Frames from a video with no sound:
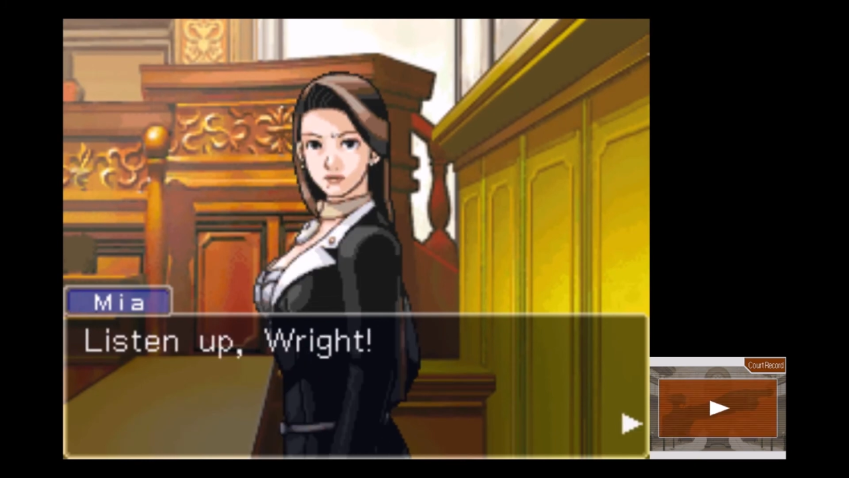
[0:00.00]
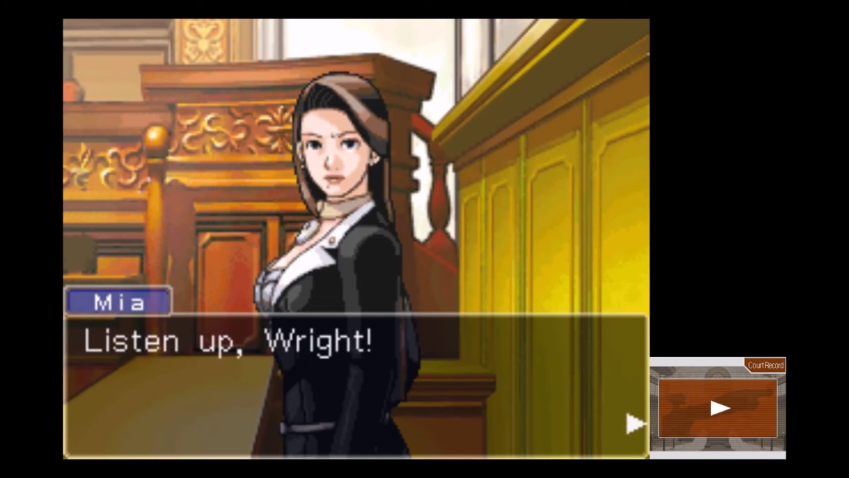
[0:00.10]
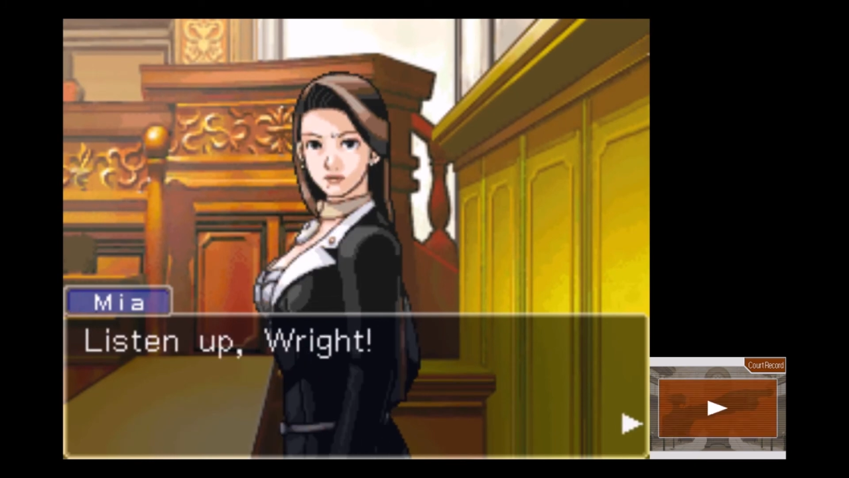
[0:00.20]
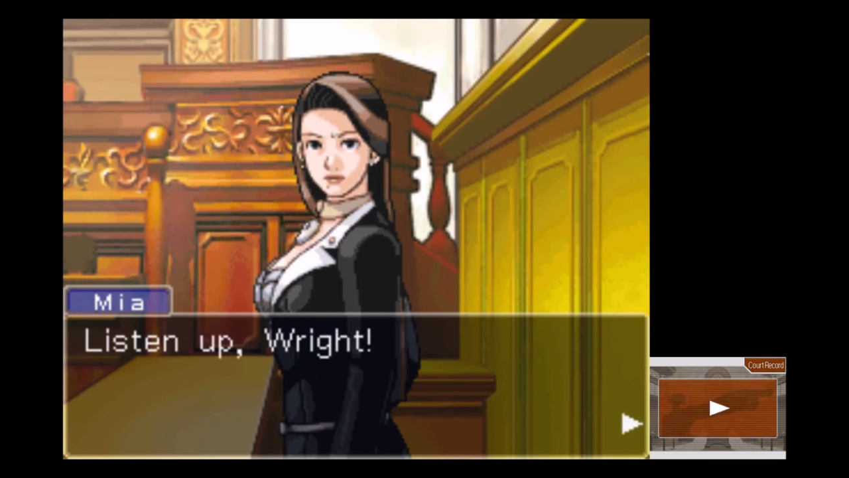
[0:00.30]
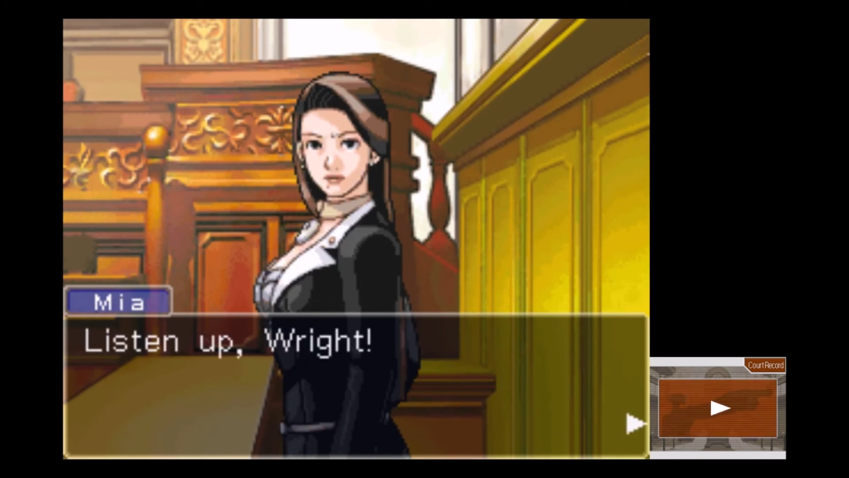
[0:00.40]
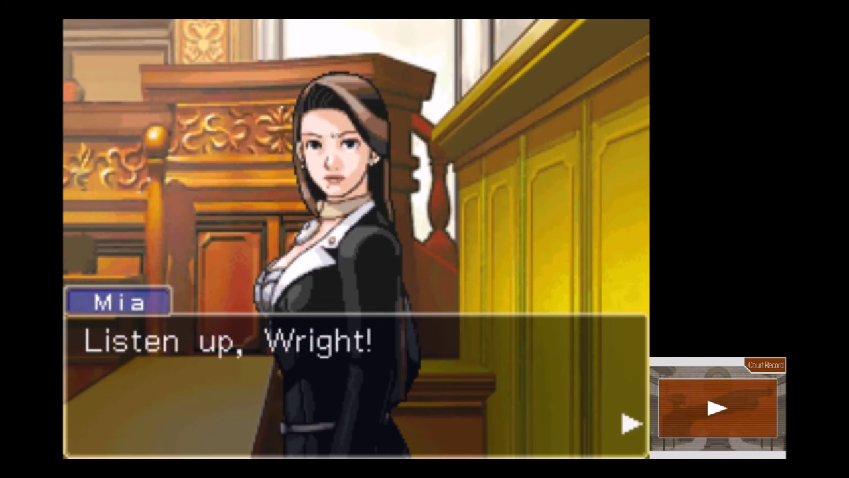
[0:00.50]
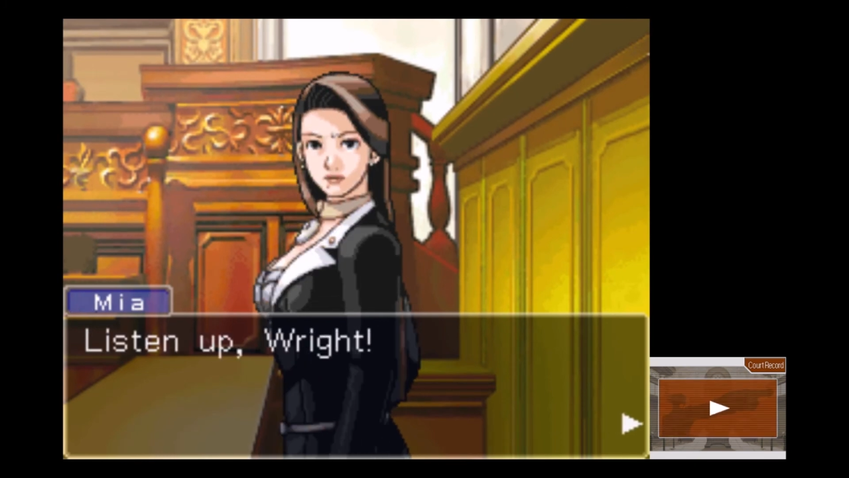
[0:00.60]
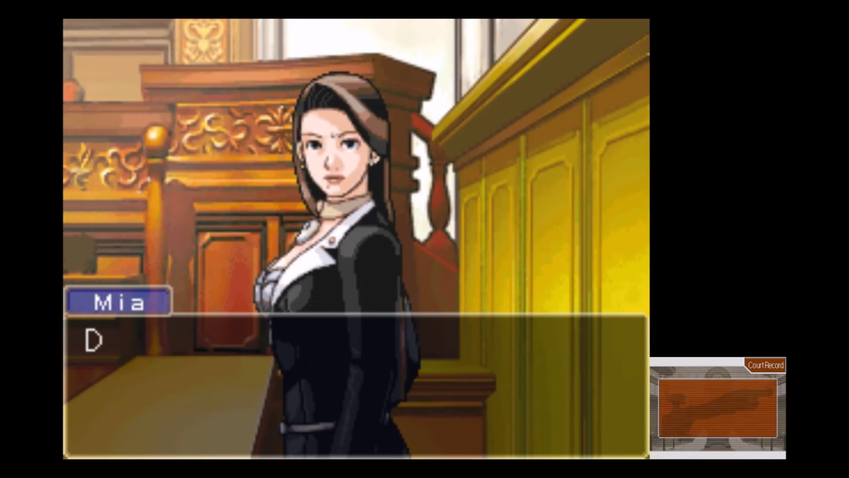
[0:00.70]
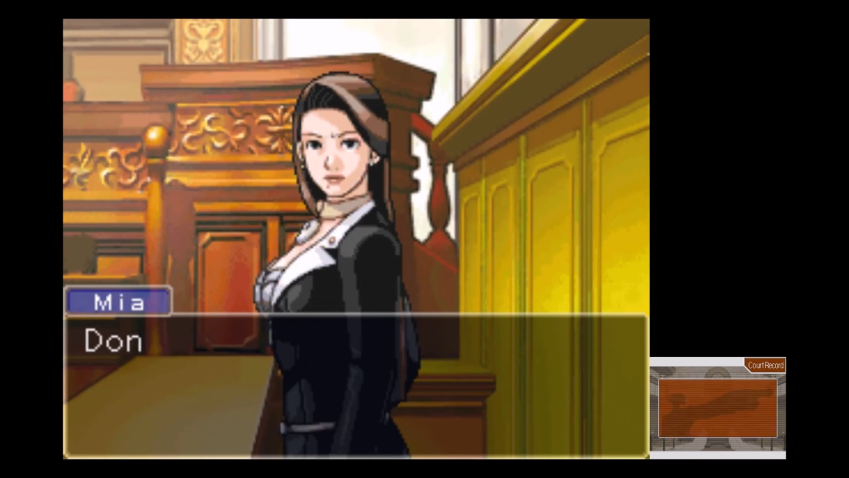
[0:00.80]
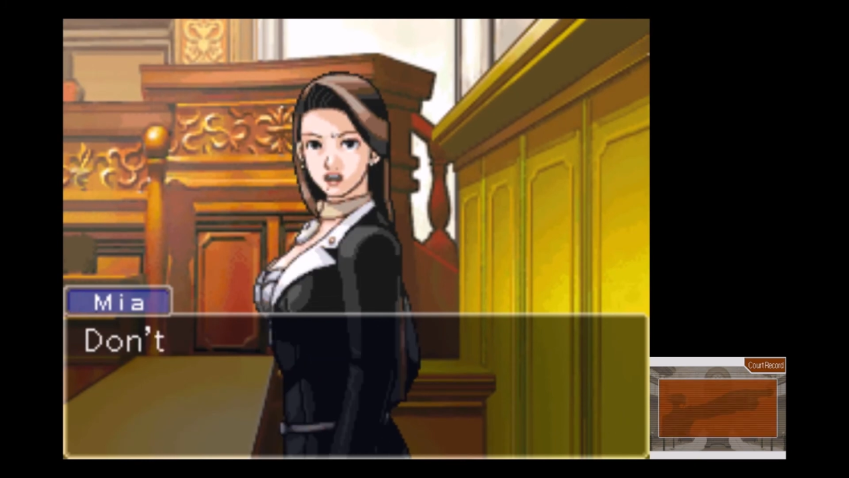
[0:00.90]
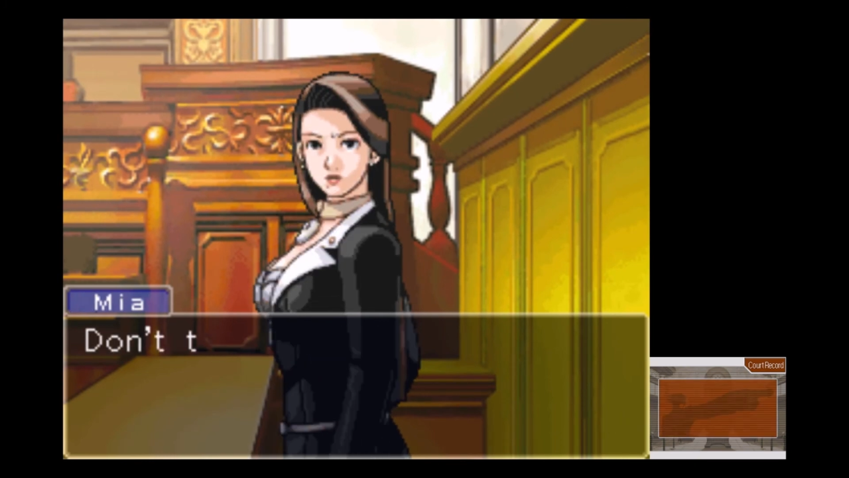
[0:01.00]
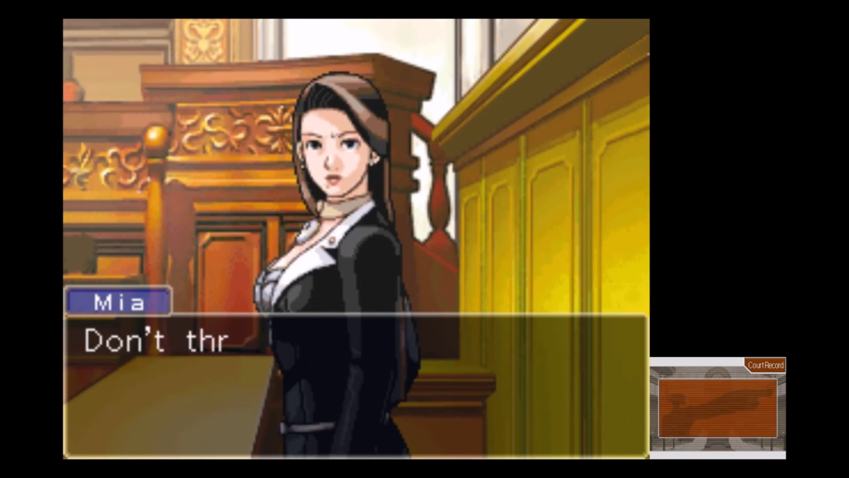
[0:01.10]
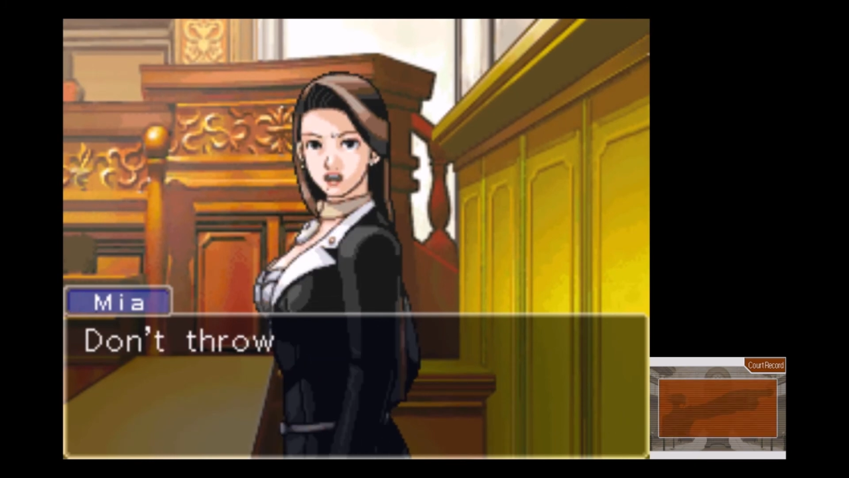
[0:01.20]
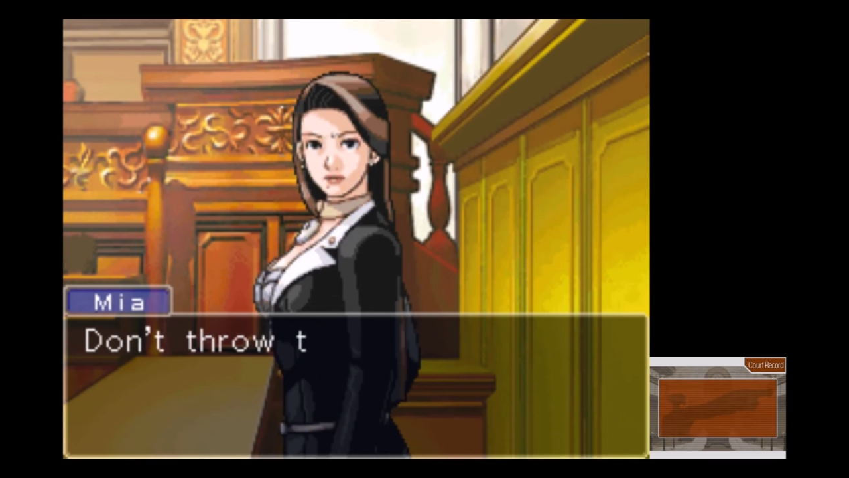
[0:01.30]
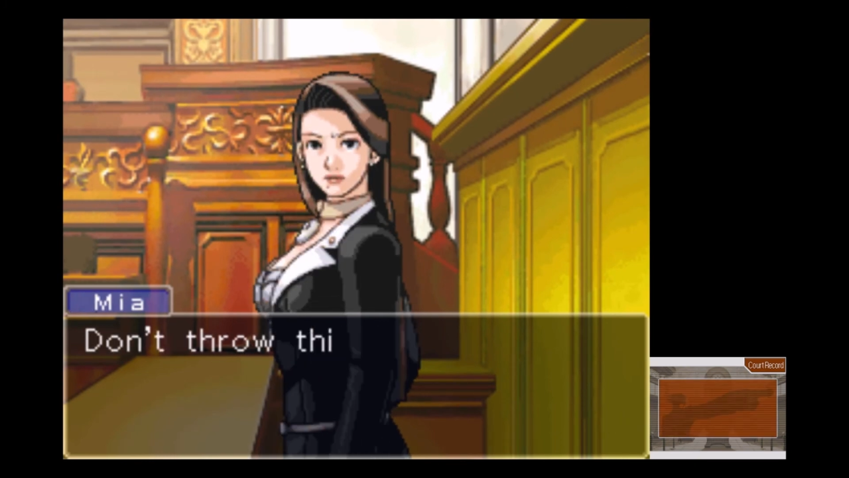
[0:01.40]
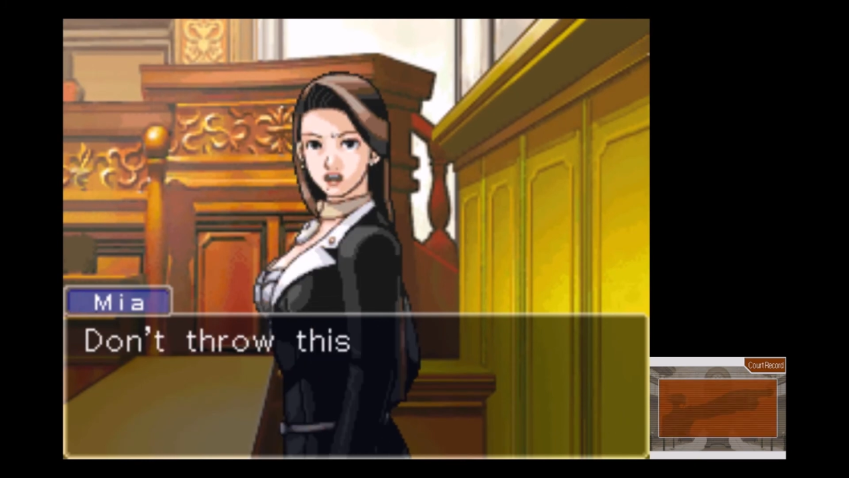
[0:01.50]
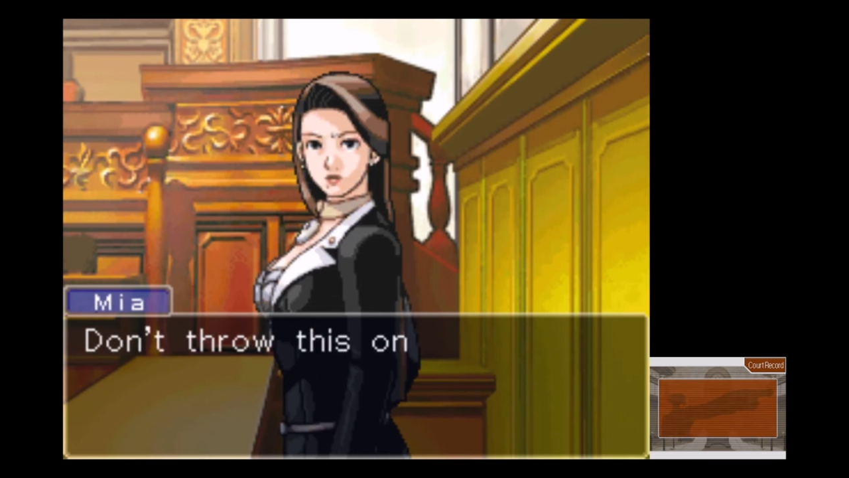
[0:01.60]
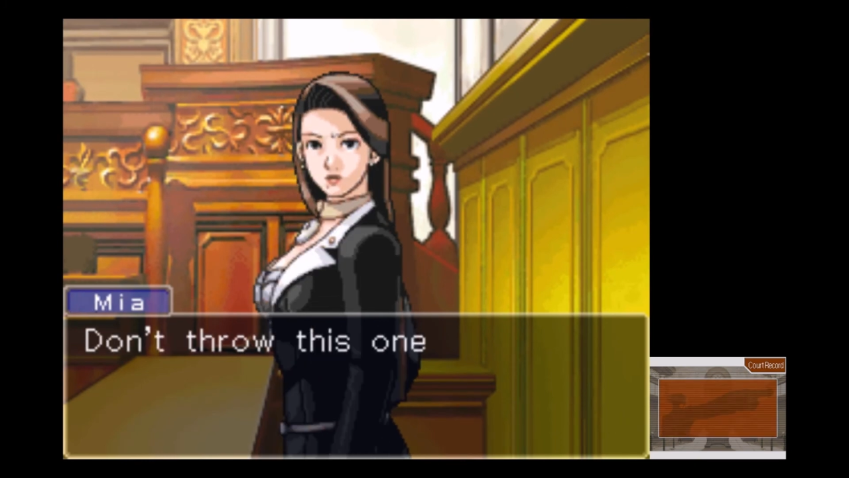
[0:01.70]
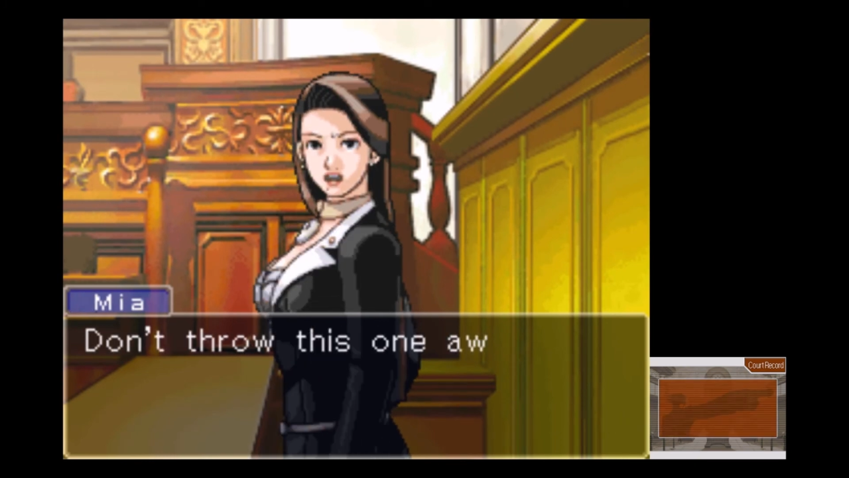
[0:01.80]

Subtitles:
Listen up, Wright. Don't